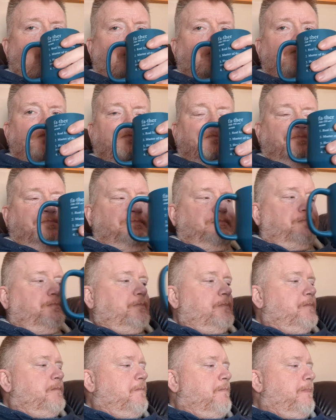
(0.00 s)

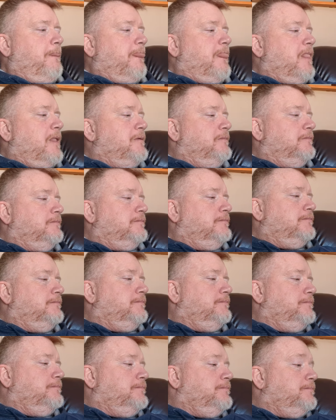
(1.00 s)

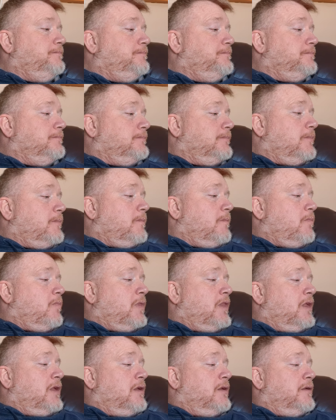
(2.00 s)

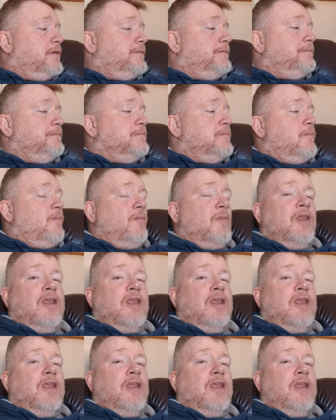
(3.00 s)
No one is speaking in this clip.